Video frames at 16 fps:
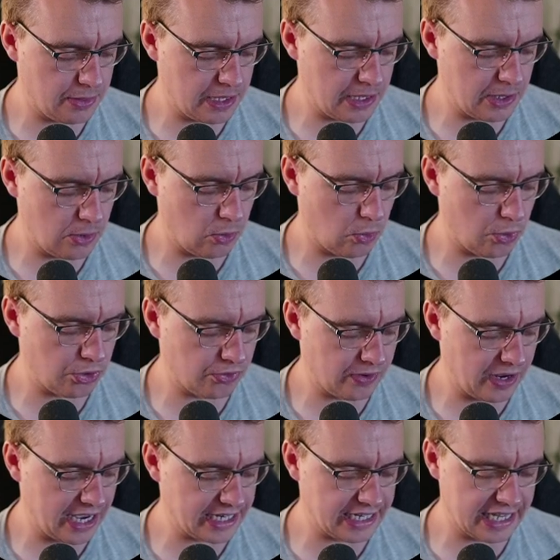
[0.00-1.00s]
the order
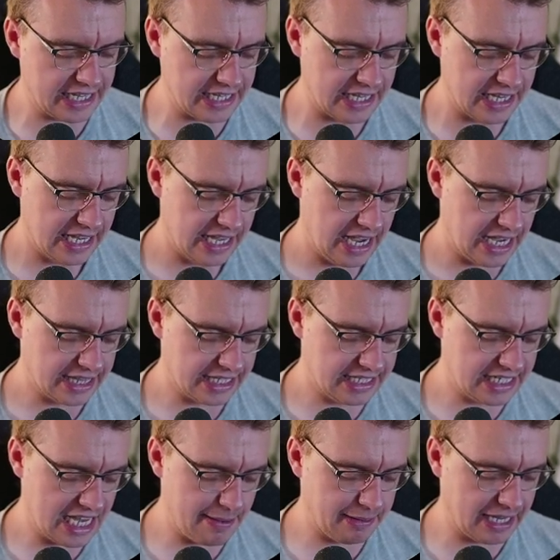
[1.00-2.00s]
ID. And the
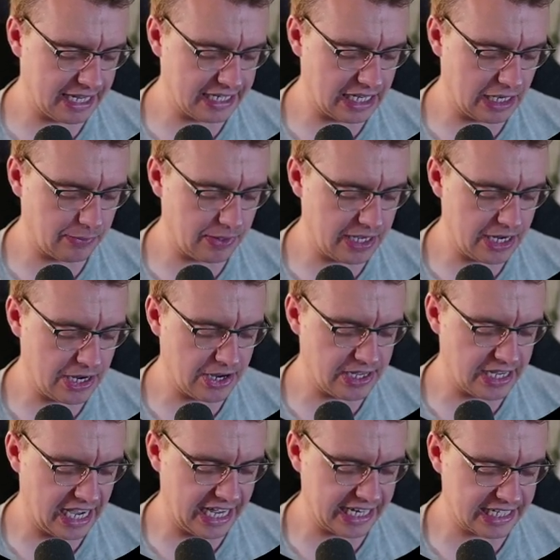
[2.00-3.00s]
same again down here,
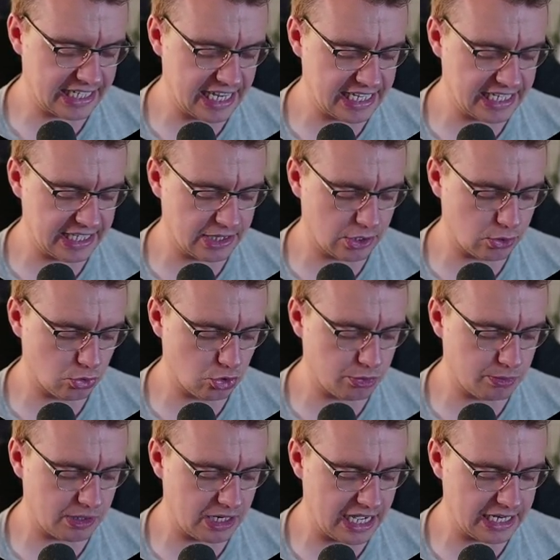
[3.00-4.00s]
you annotated the
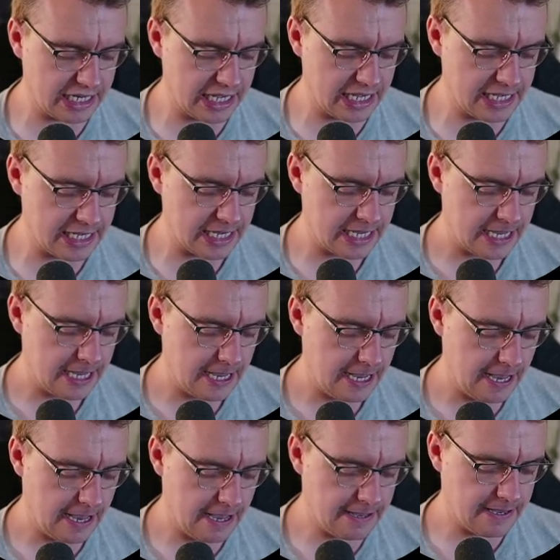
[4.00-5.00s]
customer ID
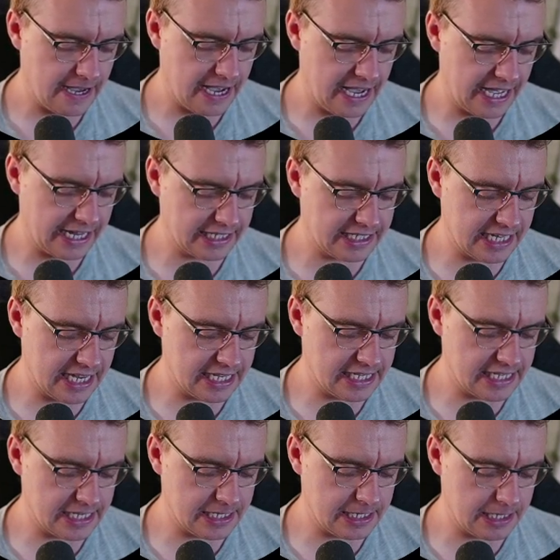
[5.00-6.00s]
and you
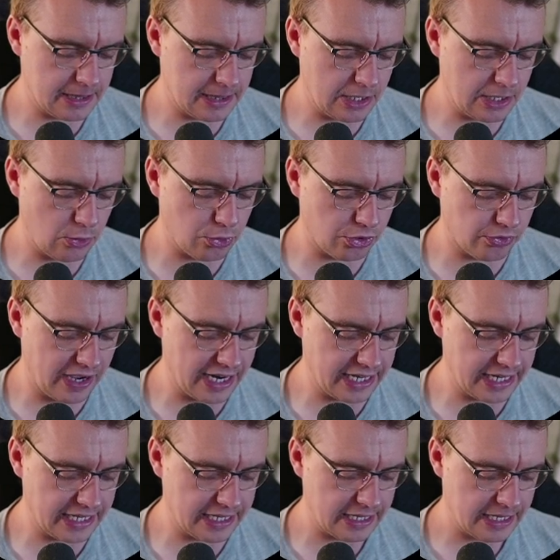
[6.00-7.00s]
annotated the order ID.